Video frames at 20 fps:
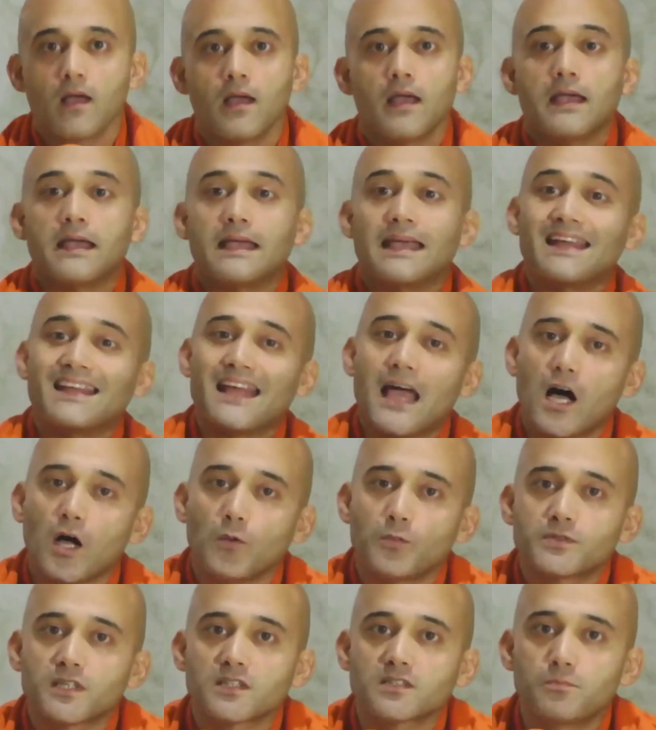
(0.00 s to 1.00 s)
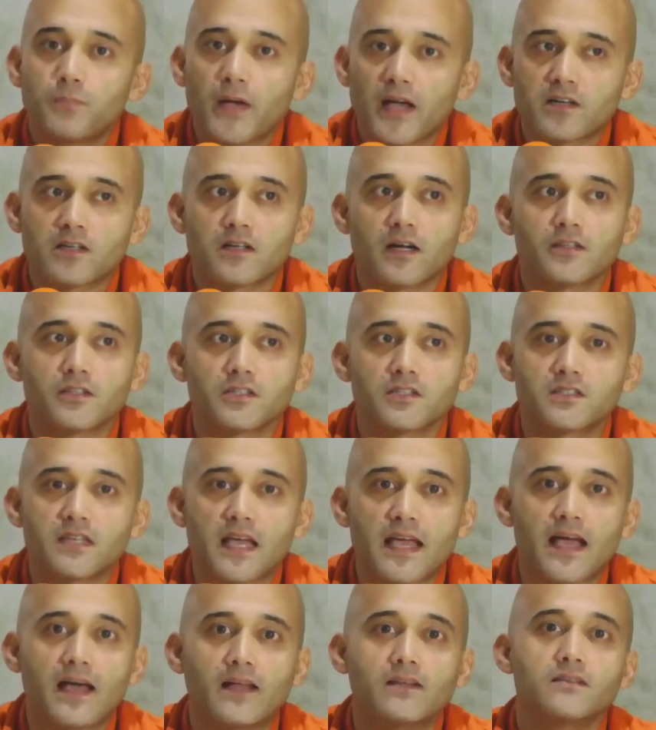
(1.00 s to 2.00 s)
it helps us better
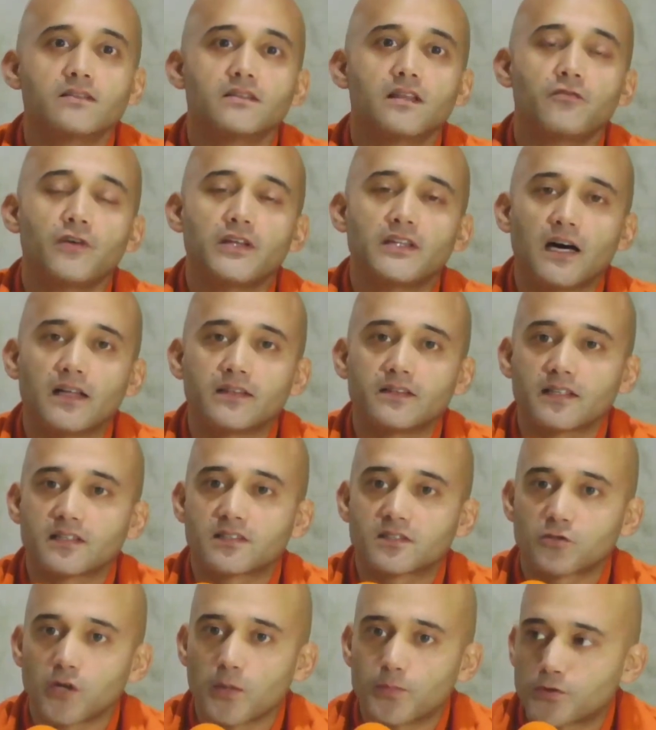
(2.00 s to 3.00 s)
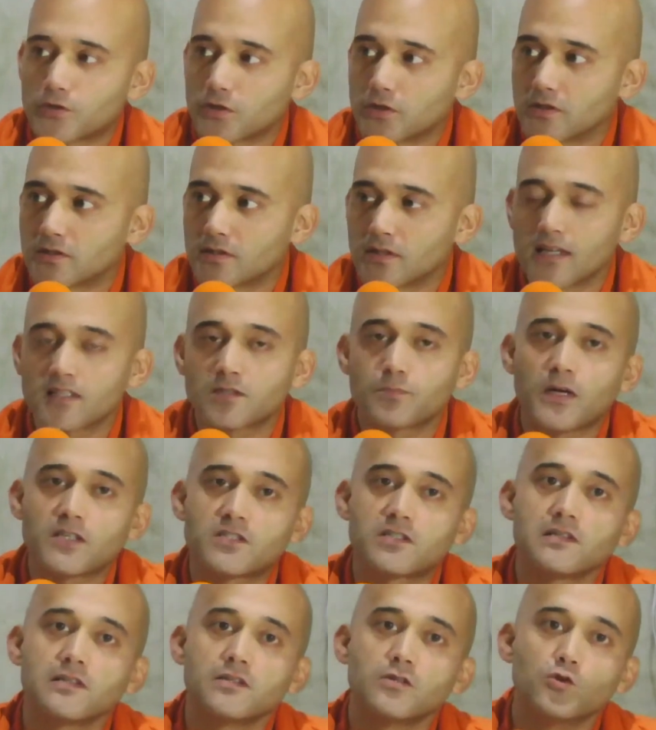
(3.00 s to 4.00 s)
understand the Vedantic scriptures,
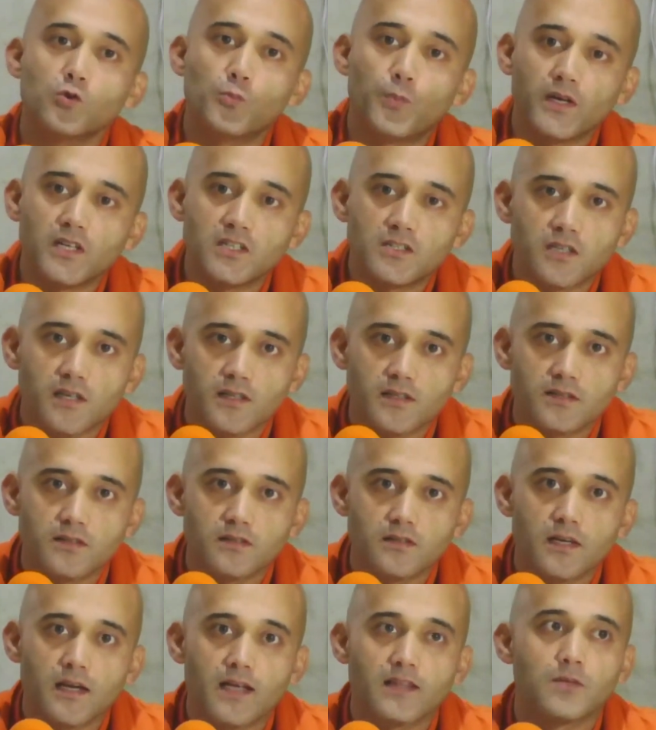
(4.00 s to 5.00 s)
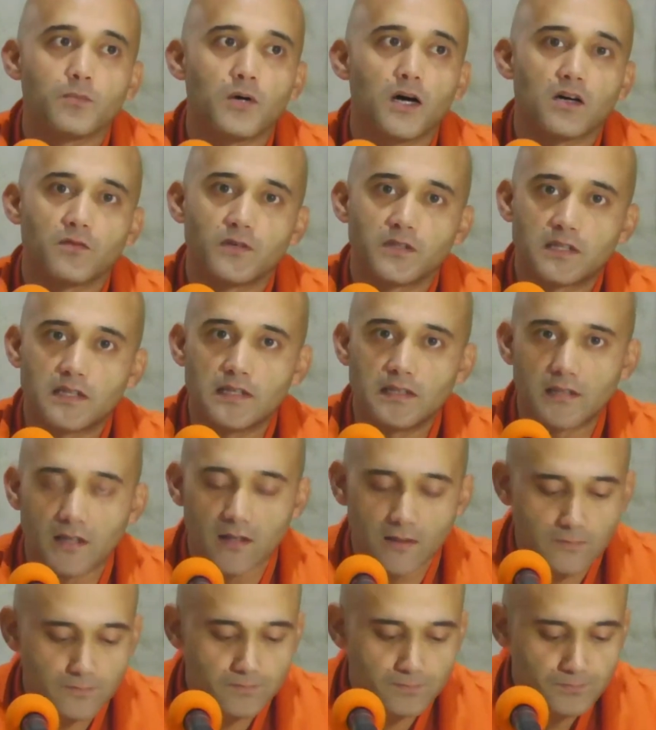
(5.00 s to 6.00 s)
especially the Upanishads and the Bhagavad Gita.
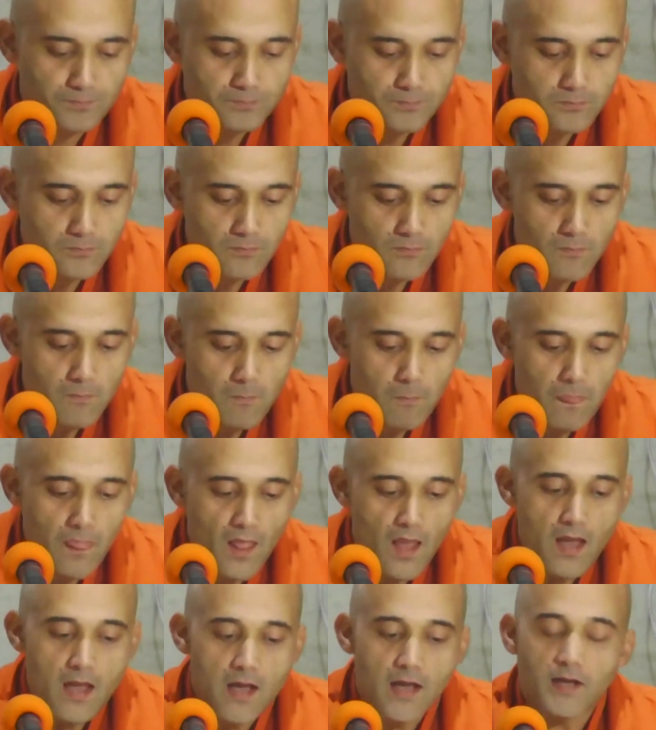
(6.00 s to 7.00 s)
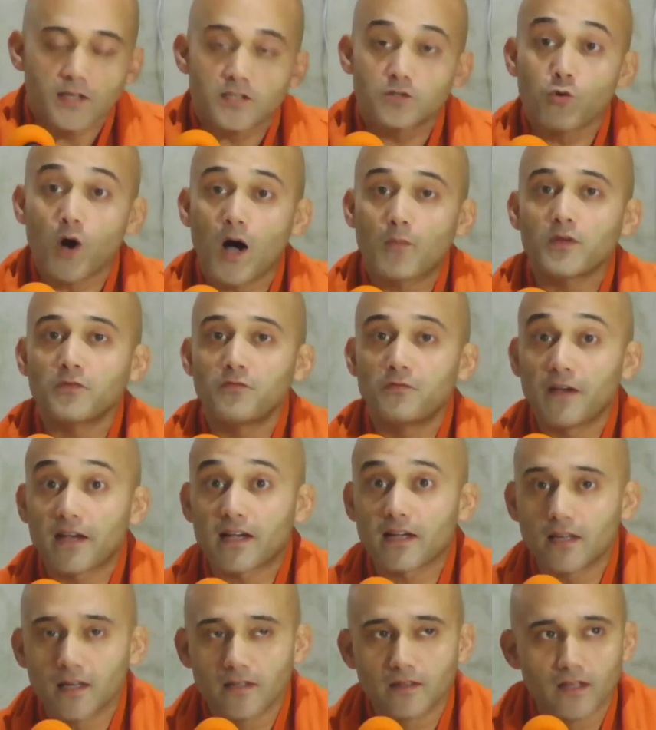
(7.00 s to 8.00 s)
Swami
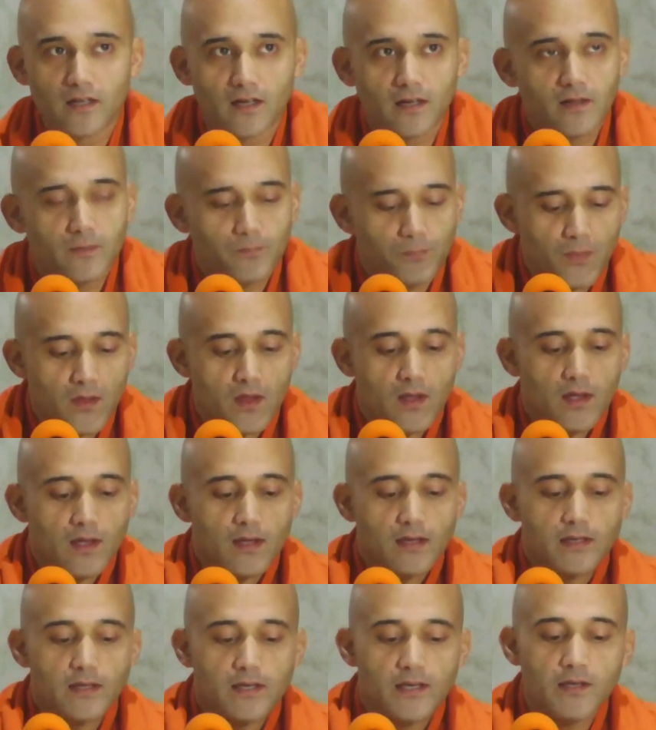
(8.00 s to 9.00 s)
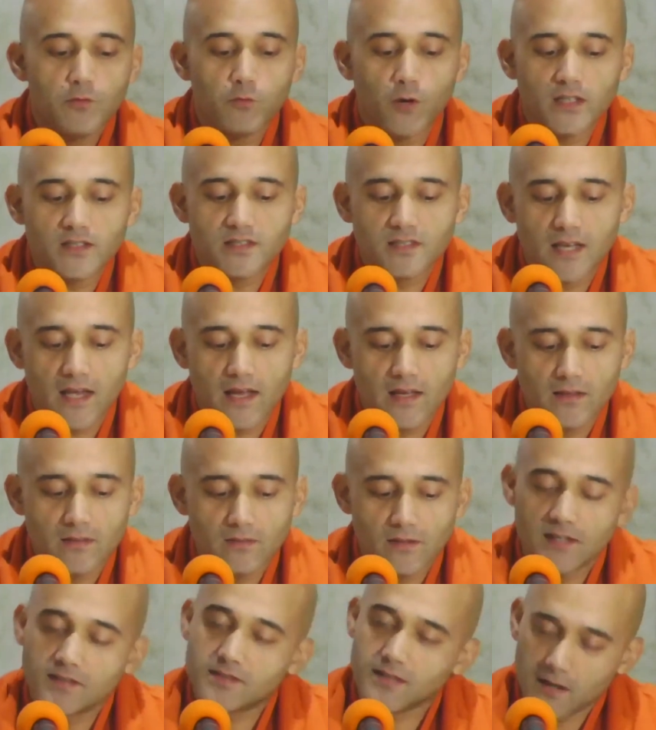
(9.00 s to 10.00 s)
Vivekananda, he
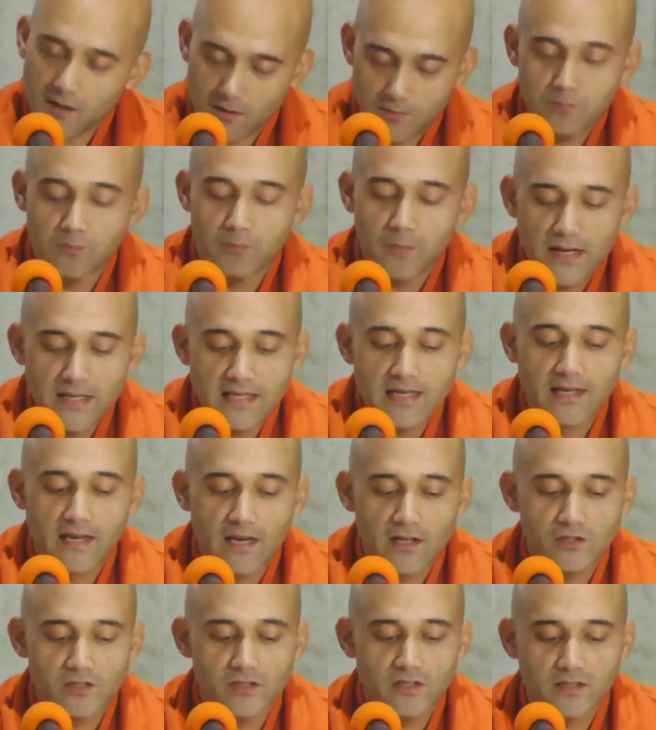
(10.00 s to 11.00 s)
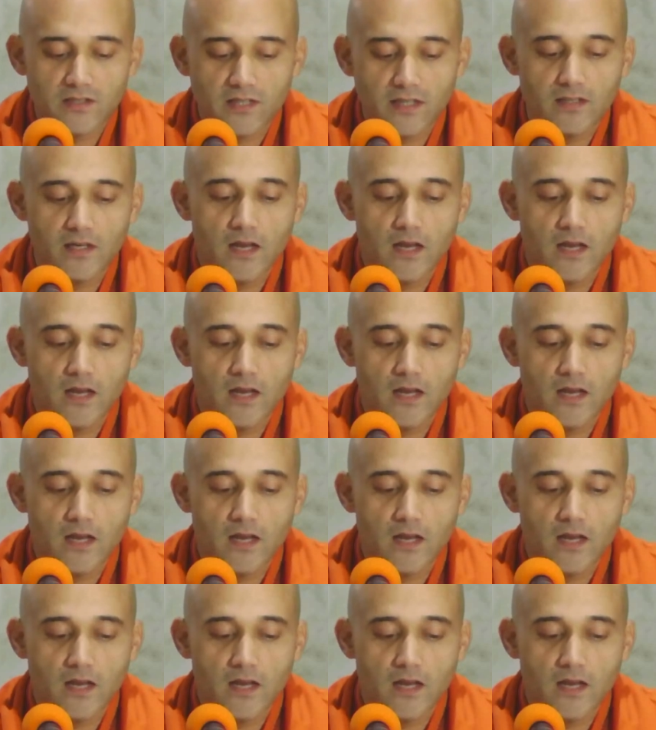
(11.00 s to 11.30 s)
said on many occasions, he said,